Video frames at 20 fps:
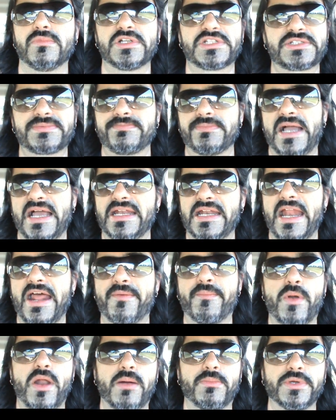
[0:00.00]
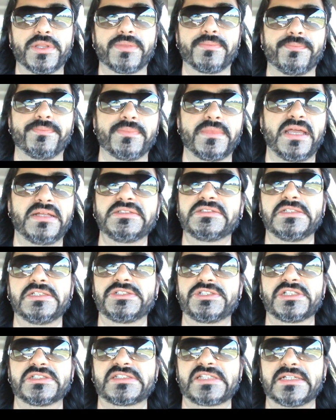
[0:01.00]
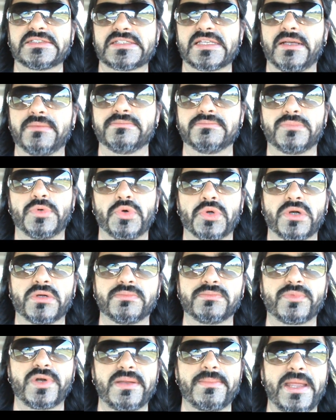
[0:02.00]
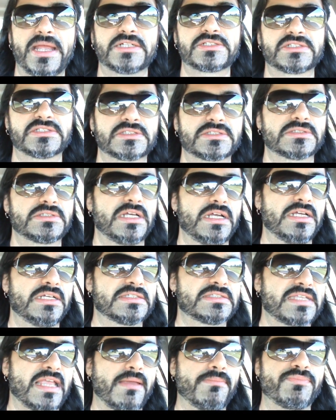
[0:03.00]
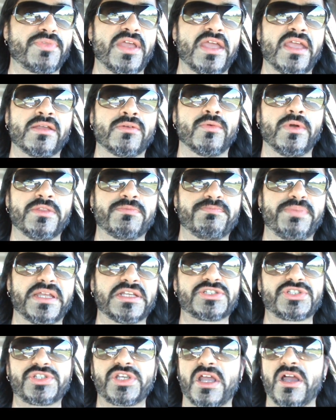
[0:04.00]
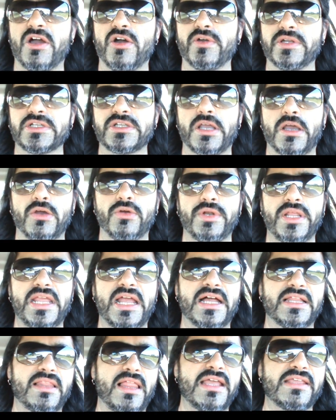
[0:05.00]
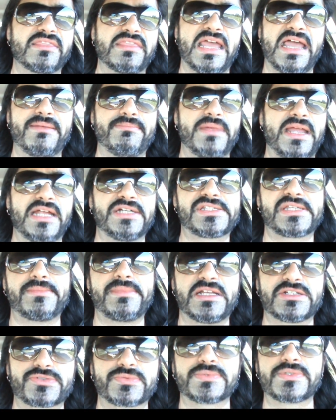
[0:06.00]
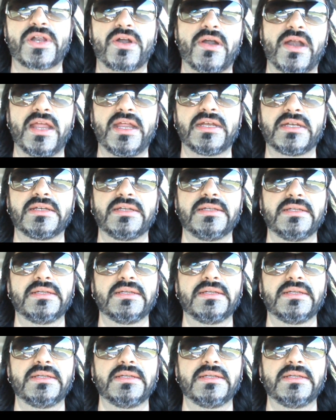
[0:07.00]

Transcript: Which I didn't have a problem with. It just sets up more rematches. Same thing with Big Show and Cody. I liked that match. That match was all right.